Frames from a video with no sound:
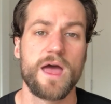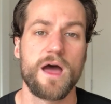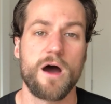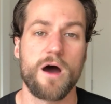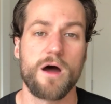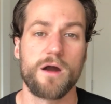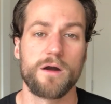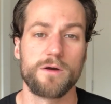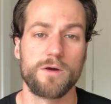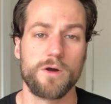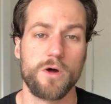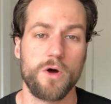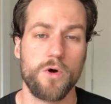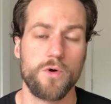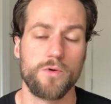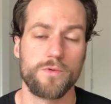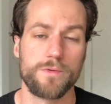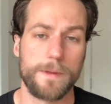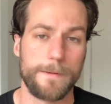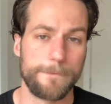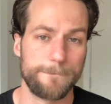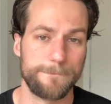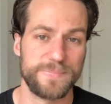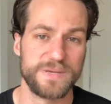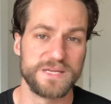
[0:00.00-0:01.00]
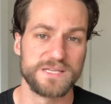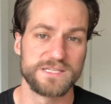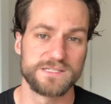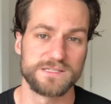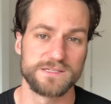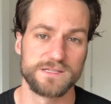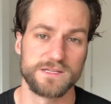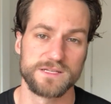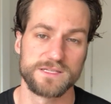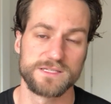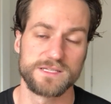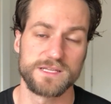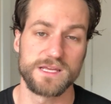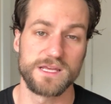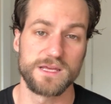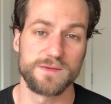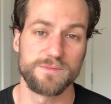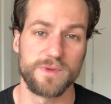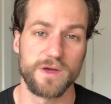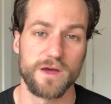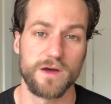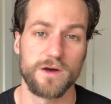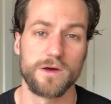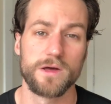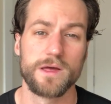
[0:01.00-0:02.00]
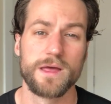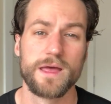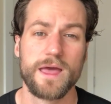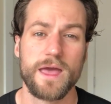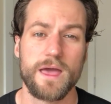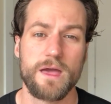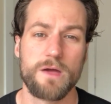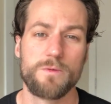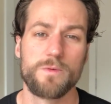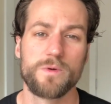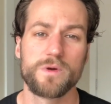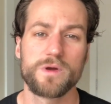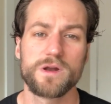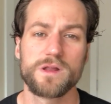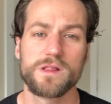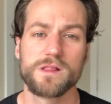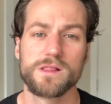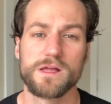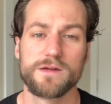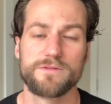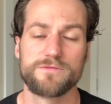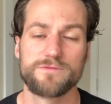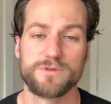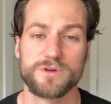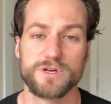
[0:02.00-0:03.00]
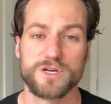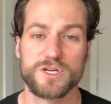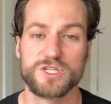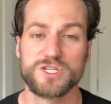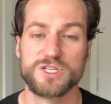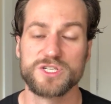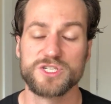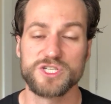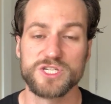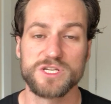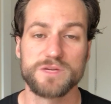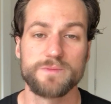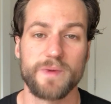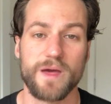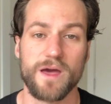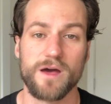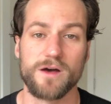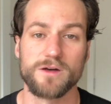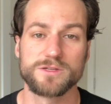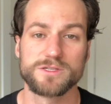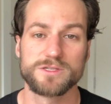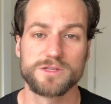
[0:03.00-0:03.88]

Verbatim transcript: our own business email and we're going to leverage Gmail.